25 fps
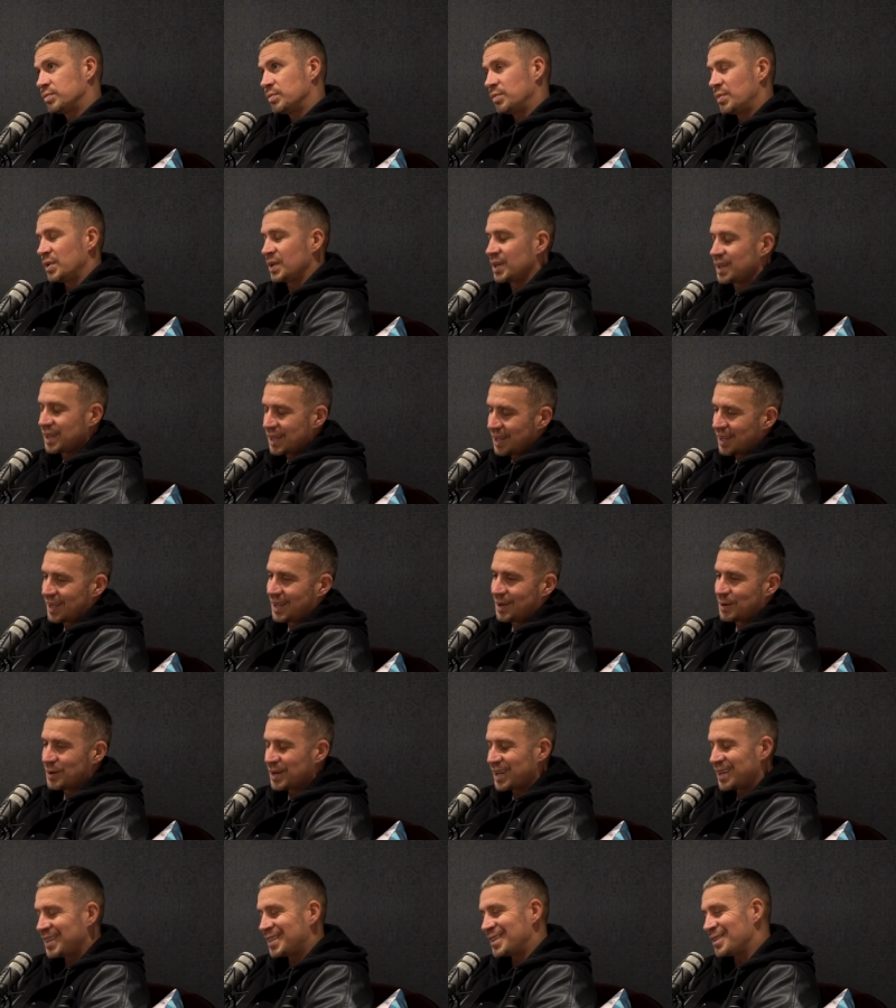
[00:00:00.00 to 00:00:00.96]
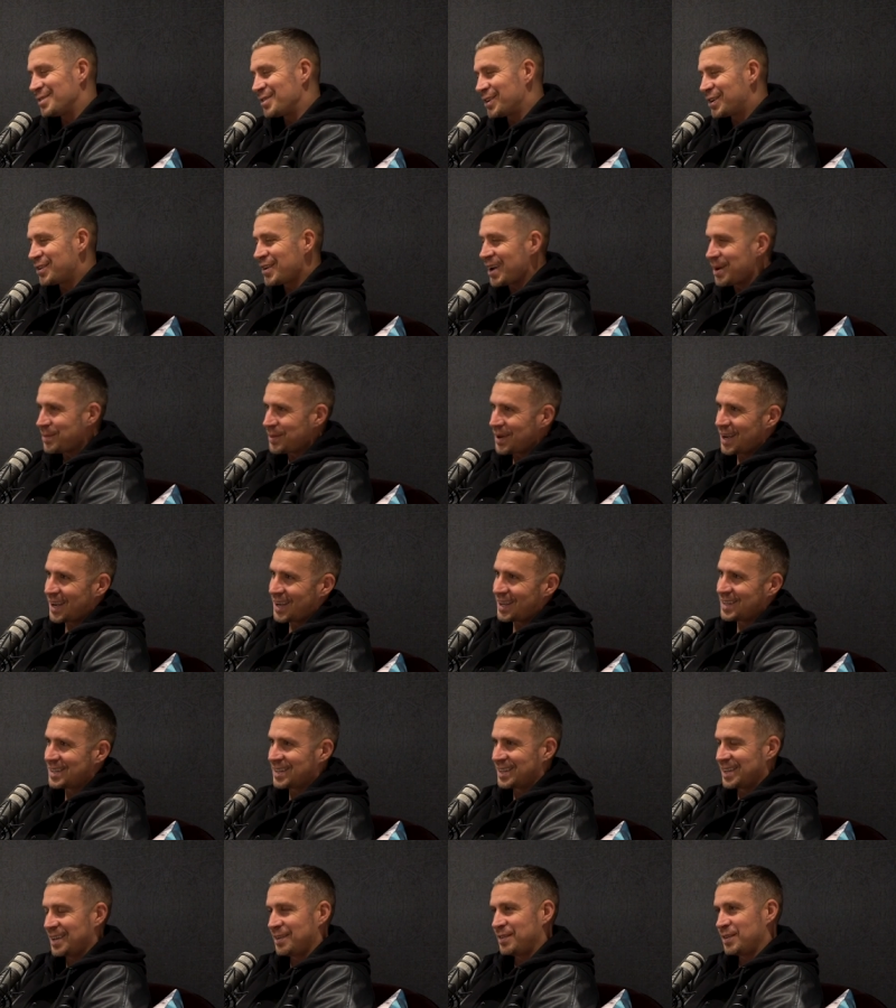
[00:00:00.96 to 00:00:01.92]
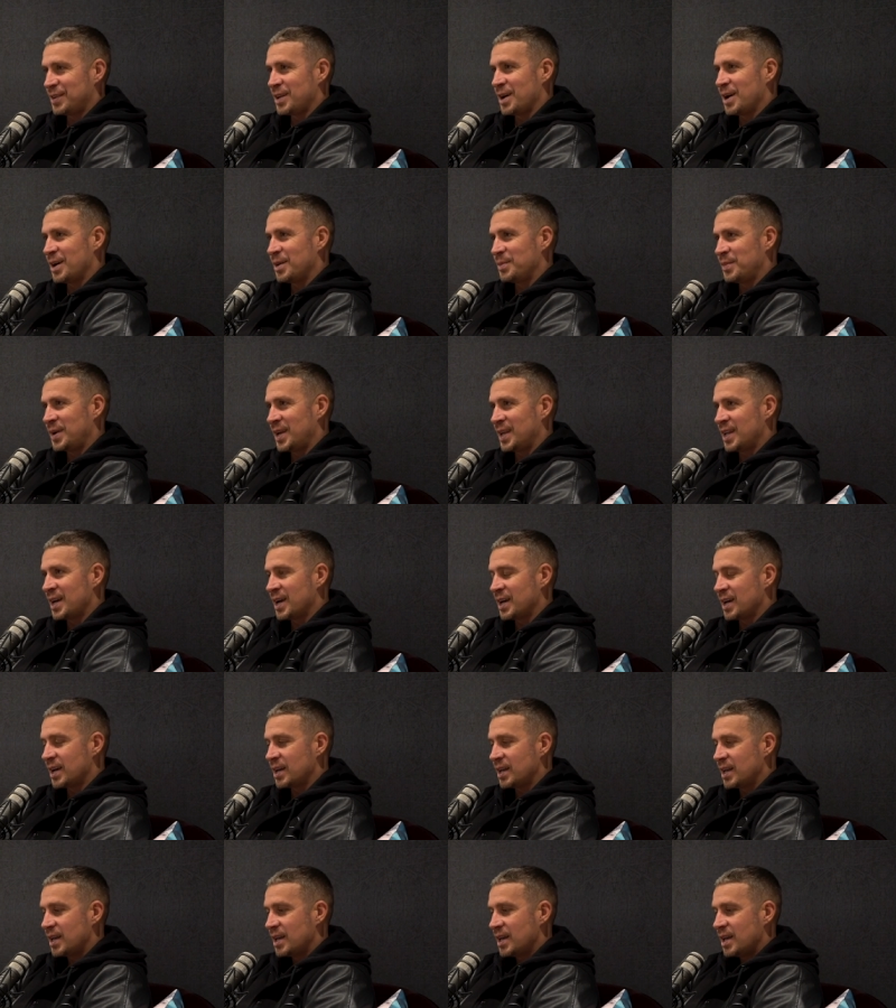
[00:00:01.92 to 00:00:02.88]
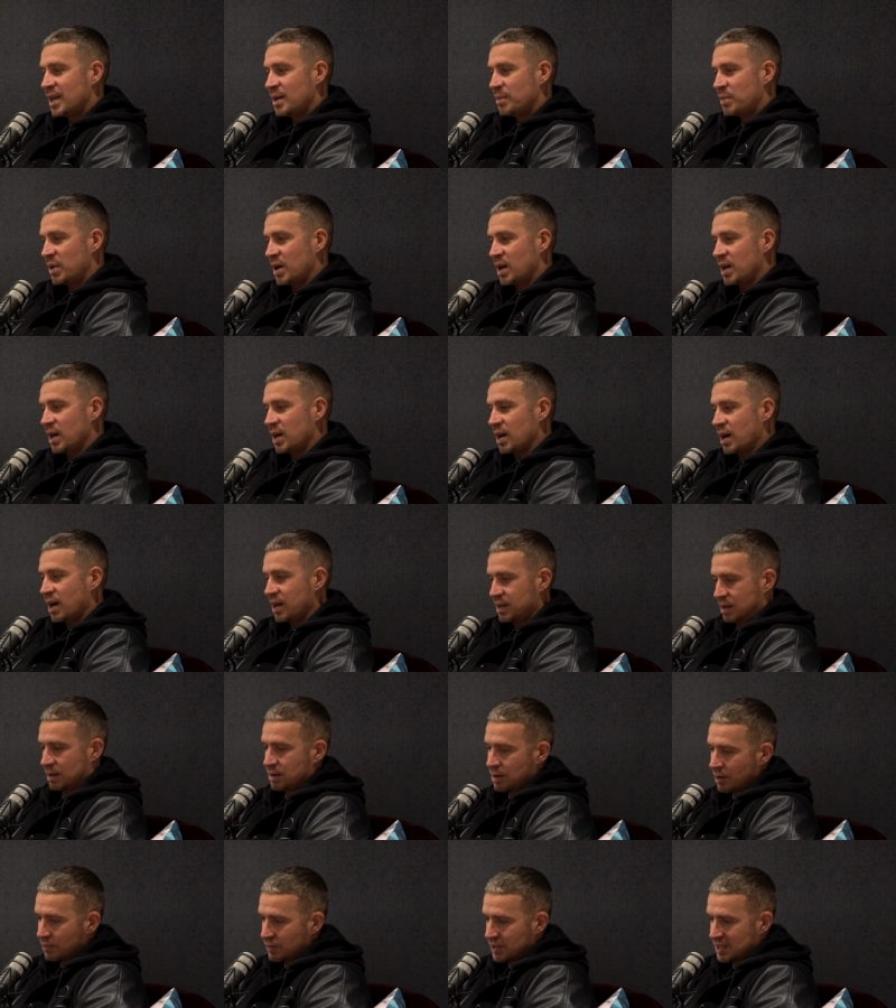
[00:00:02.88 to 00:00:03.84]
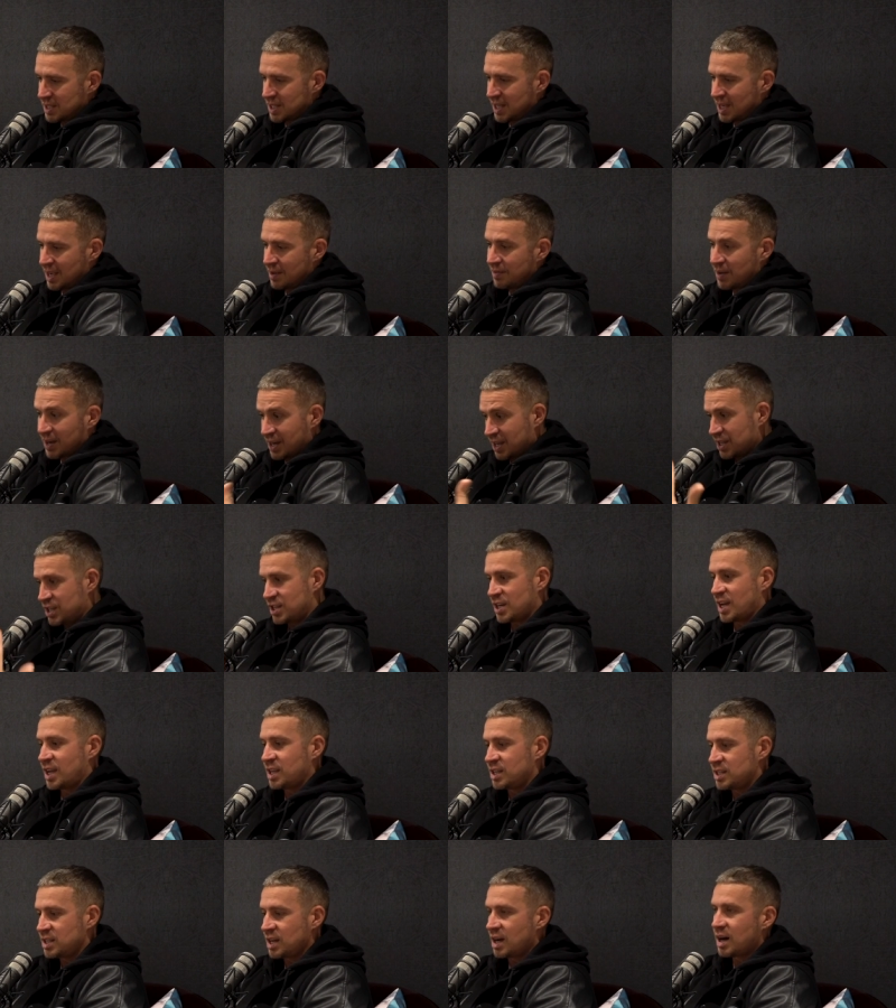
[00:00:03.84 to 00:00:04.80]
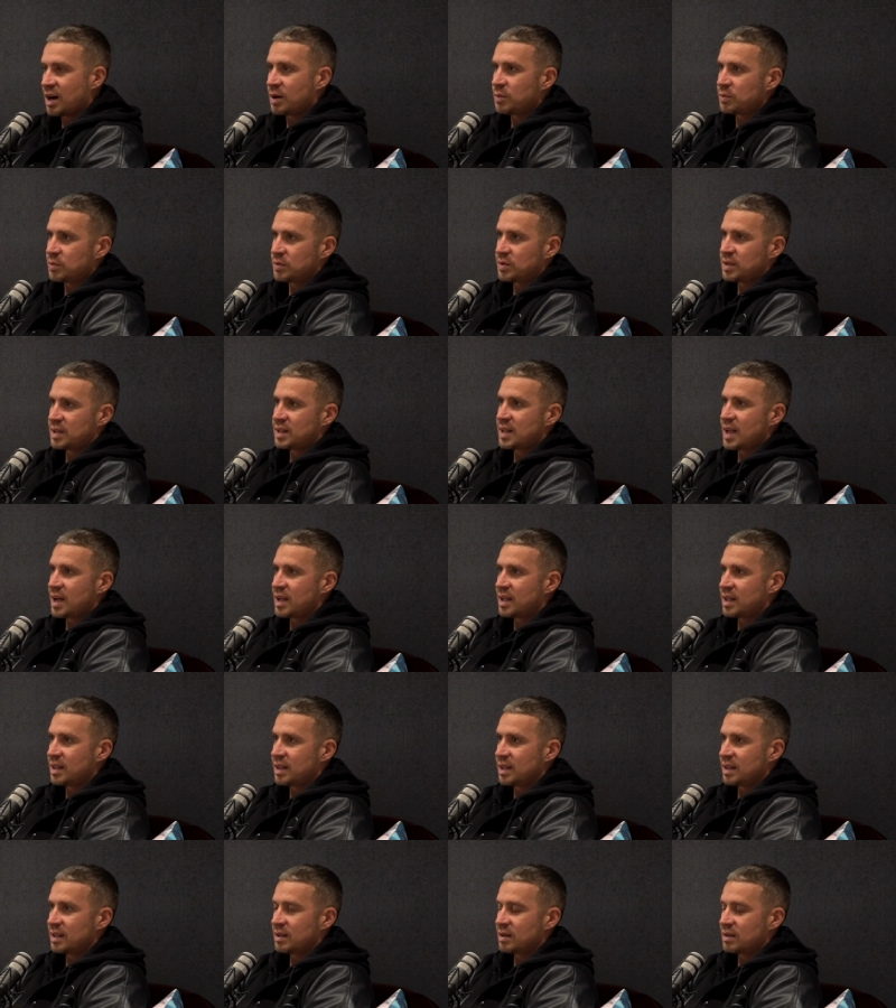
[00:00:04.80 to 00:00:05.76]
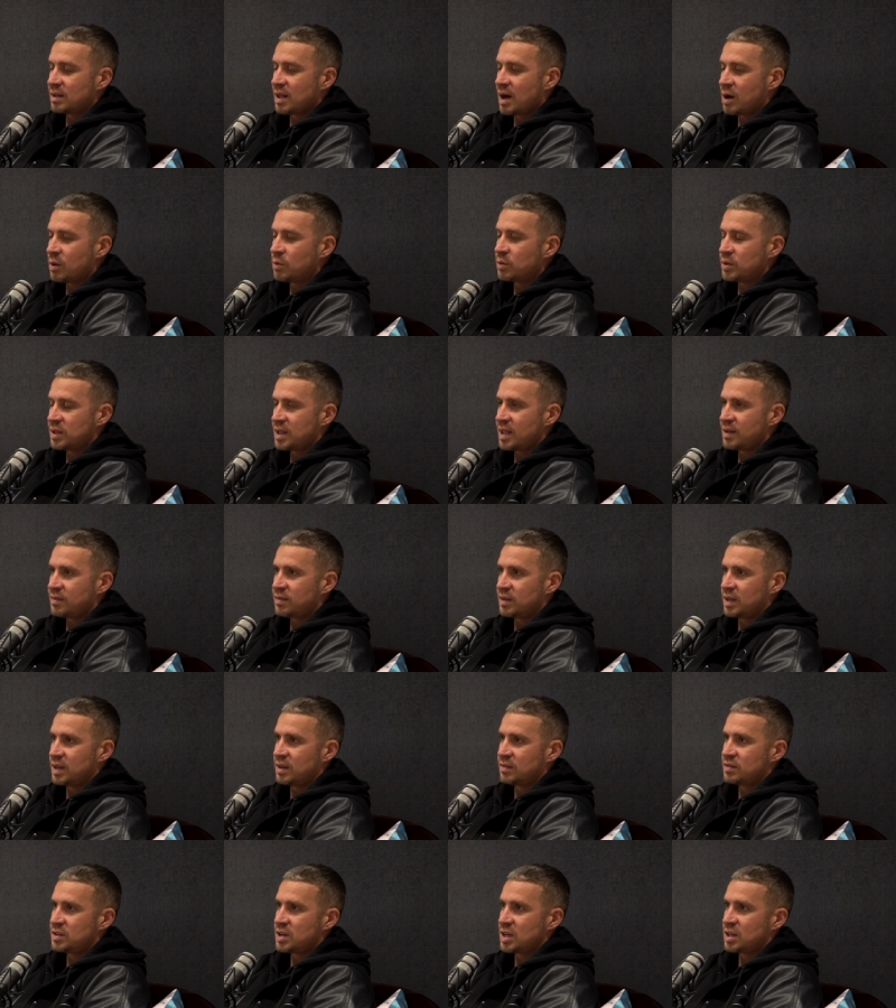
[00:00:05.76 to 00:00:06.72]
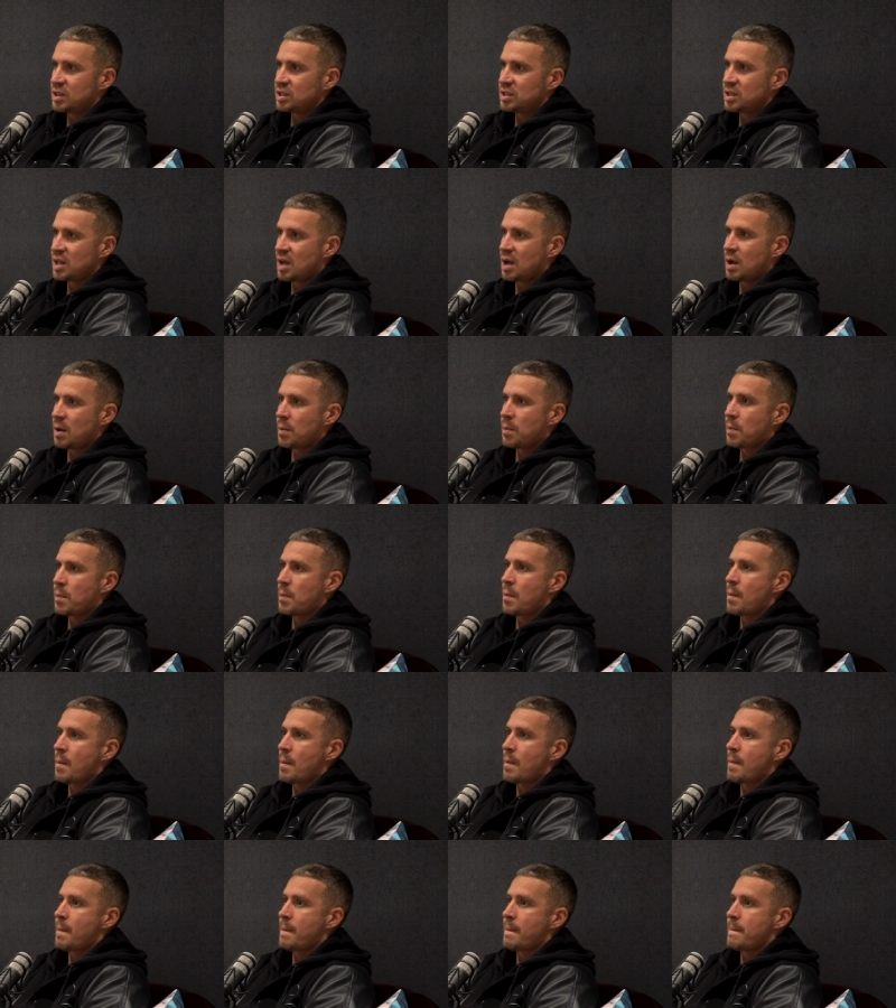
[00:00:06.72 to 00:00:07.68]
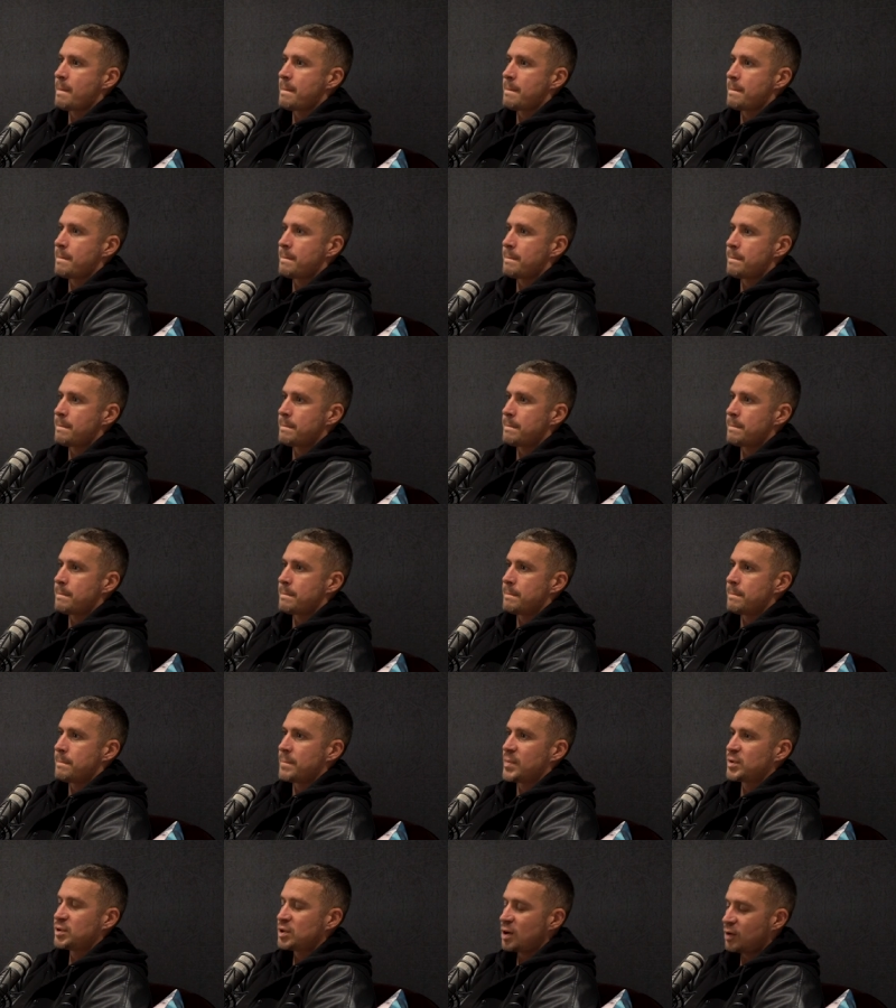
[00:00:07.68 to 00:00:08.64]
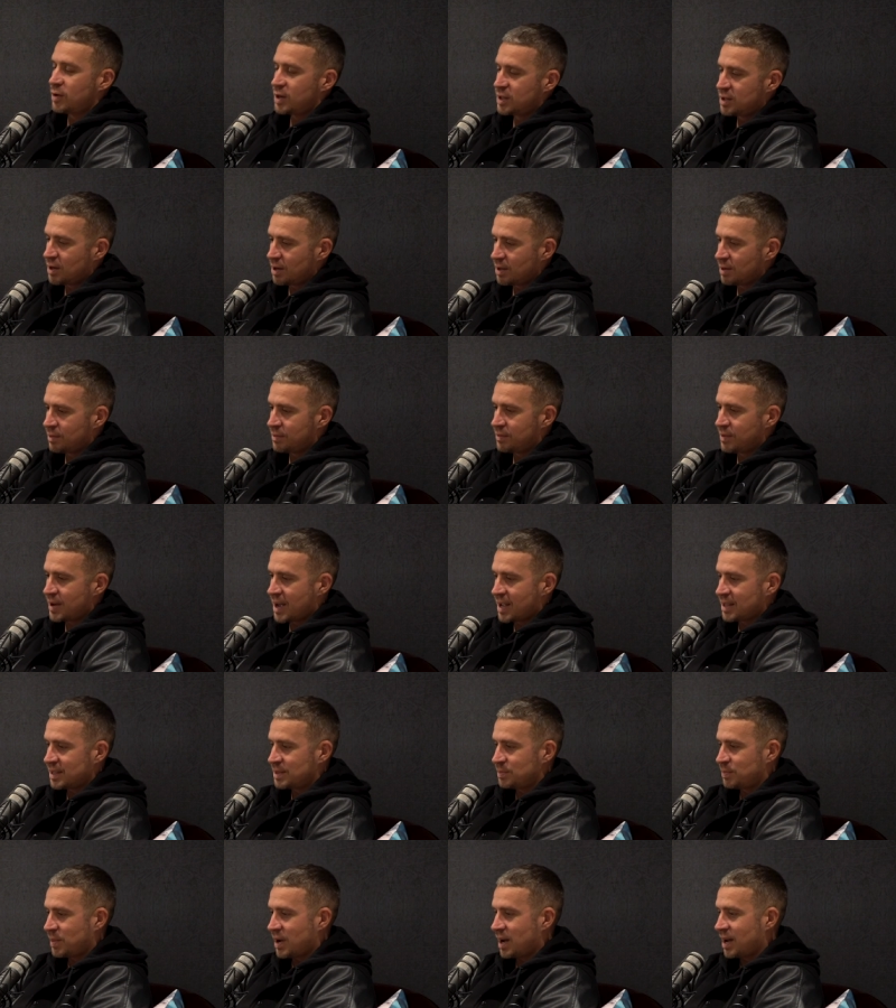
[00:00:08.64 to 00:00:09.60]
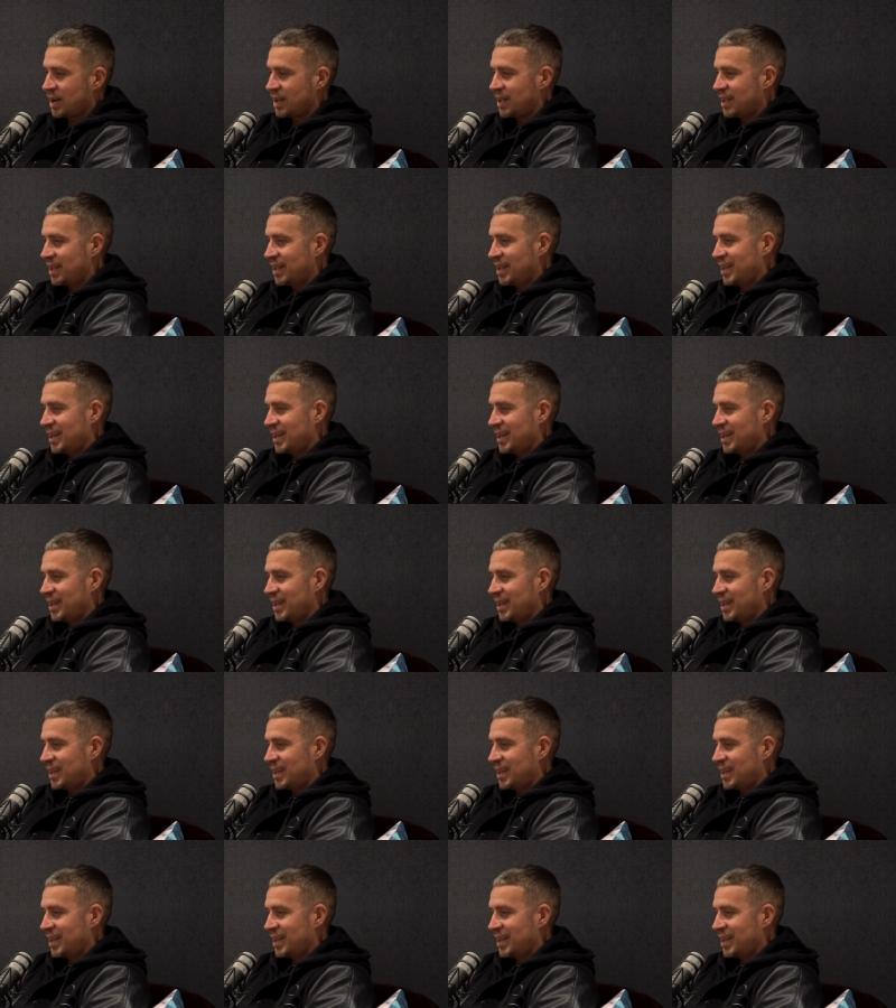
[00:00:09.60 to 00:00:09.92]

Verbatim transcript: But it, it's a regret, but it isn't. If you know yeah, what I mean. I, but obviously, if I could change it, I would. I would definitely have changed that. Yeah. Sorry, Tottenham fans, but